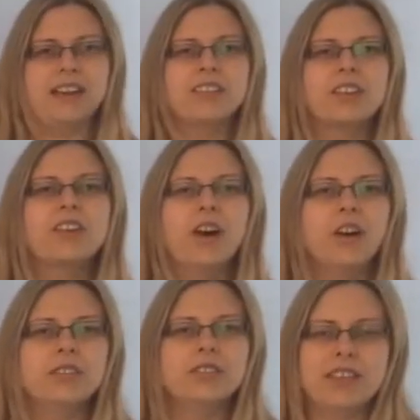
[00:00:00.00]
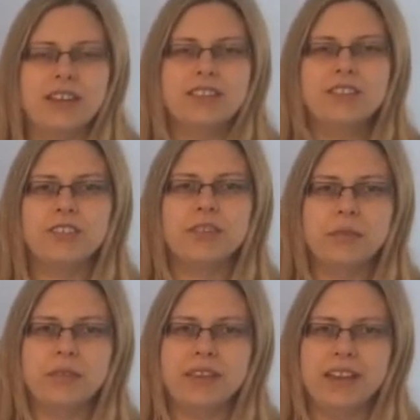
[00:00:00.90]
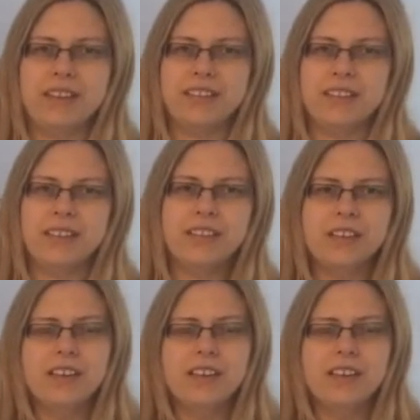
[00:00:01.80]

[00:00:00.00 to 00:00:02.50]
and the context you communicate in.